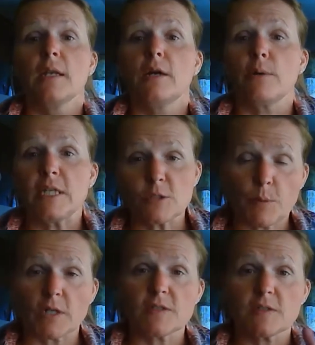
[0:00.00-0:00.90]
Now each
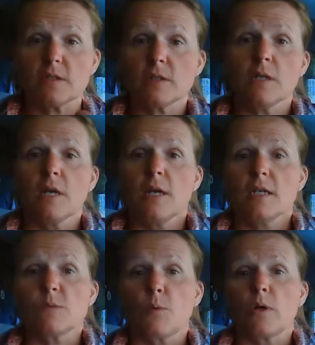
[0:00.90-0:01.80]
person
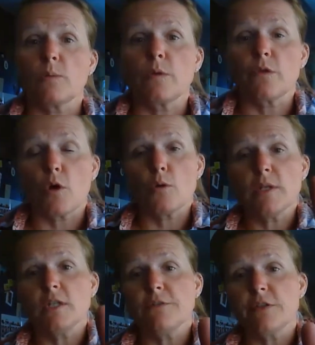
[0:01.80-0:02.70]
is born with their own
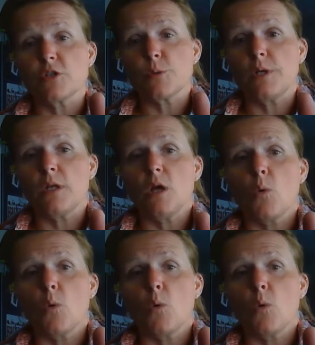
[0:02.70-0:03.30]
individual